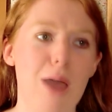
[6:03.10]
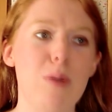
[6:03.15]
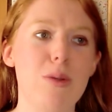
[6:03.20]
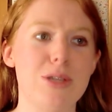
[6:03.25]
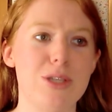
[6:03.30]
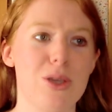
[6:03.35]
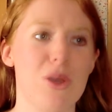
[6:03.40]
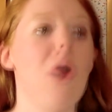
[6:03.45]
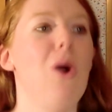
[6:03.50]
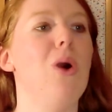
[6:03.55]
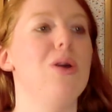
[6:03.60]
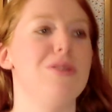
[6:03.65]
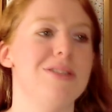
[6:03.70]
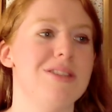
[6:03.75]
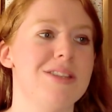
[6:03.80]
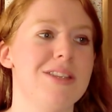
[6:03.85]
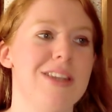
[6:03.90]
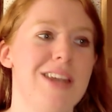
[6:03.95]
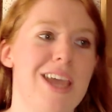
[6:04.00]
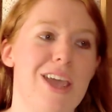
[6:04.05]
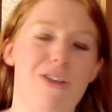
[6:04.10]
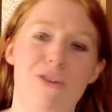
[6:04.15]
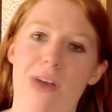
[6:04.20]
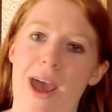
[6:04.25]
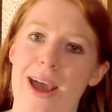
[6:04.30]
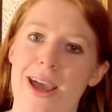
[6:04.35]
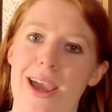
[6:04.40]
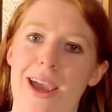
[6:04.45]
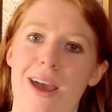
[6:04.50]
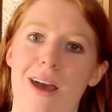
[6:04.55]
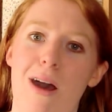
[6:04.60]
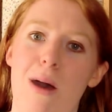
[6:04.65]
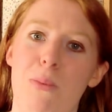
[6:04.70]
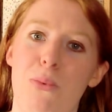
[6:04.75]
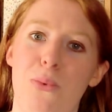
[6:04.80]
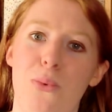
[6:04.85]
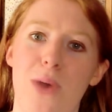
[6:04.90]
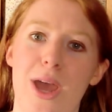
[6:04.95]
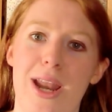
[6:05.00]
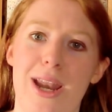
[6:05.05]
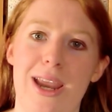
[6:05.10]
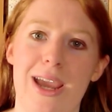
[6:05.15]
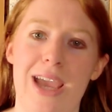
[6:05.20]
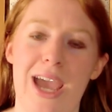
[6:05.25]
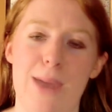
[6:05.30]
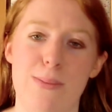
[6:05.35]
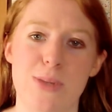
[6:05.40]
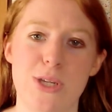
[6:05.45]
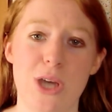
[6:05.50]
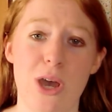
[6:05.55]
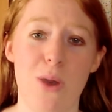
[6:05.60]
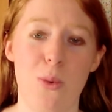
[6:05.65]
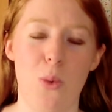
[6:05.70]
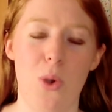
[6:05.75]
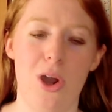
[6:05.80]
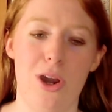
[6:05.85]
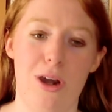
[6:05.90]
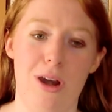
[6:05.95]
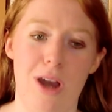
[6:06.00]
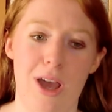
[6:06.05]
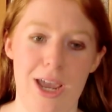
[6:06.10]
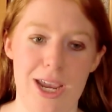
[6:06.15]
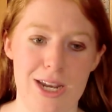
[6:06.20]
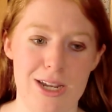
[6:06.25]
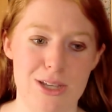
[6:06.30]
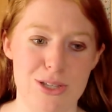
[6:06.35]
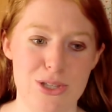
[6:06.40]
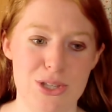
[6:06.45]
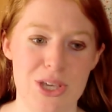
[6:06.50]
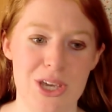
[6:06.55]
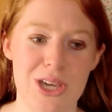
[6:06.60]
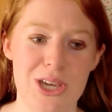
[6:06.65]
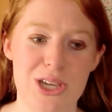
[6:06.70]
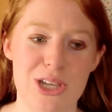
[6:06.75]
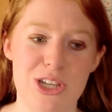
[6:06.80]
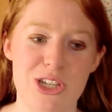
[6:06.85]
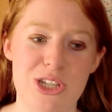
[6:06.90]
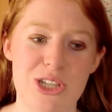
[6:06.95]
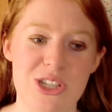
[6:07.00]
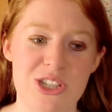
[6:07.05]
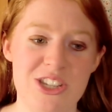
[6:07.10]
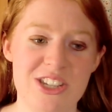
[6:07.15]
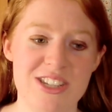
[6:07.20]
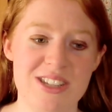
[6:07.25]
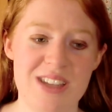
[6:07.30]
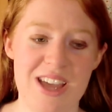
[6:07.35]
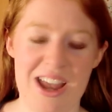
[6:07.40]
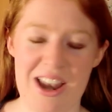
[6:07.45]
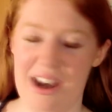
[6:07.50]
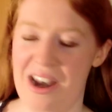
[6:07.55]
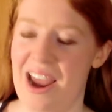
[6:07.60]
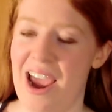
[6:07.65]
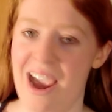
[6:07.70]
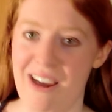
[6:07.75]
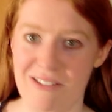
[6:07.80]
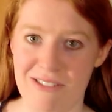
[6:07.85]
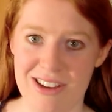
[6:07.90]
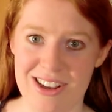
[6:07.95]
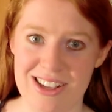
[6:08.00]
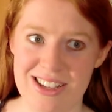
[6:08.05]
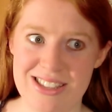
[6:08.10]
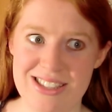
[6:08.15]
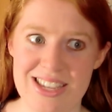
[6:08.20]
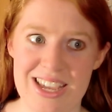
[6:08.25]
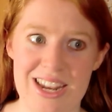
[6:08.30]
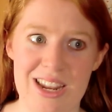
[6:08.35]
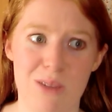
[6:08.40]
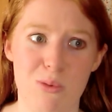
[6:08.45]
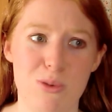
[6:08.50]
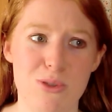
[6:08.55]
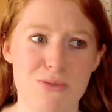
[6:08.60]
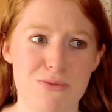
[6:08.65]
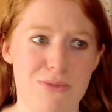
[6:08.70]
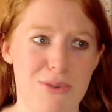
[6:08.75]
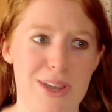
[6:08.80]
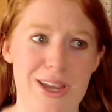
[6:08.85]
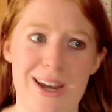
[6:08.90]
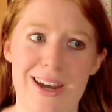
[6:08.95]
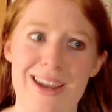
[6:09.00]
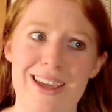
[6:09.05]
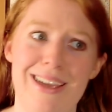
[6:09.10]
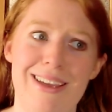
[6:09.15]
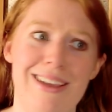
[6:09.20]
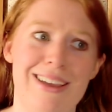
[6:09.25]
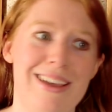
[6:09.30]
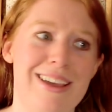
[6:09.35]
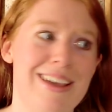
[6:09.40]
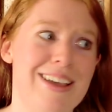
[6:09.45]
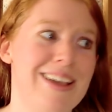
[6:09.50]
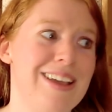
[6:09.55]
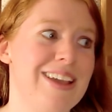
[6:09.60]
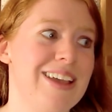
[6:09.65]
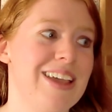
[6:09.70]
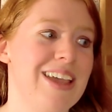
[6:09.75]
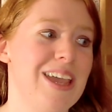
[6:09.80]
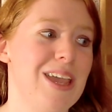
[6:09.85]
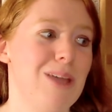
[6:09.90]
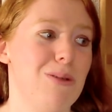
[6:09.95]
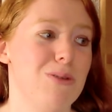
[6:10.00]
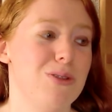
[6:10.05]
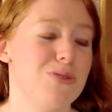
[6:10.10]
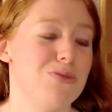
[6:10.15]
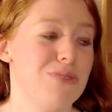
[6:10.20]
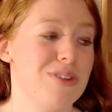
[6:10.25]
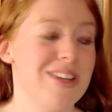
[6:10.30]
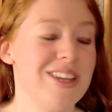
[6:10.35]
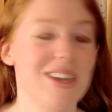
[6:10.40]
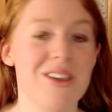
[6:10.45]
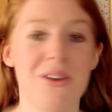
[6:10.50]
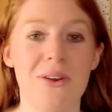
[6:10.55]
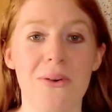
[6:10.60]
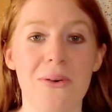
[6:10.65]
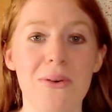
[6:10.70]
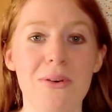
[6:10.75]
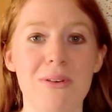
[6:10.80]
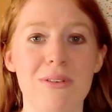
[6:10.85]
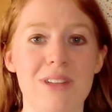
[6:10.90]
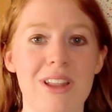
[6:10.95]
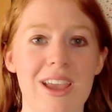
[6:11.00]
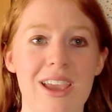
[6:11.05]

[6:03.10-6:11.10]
I was constantly cracking up when it came to her one-liners. She's just hilarious, and it was really cool.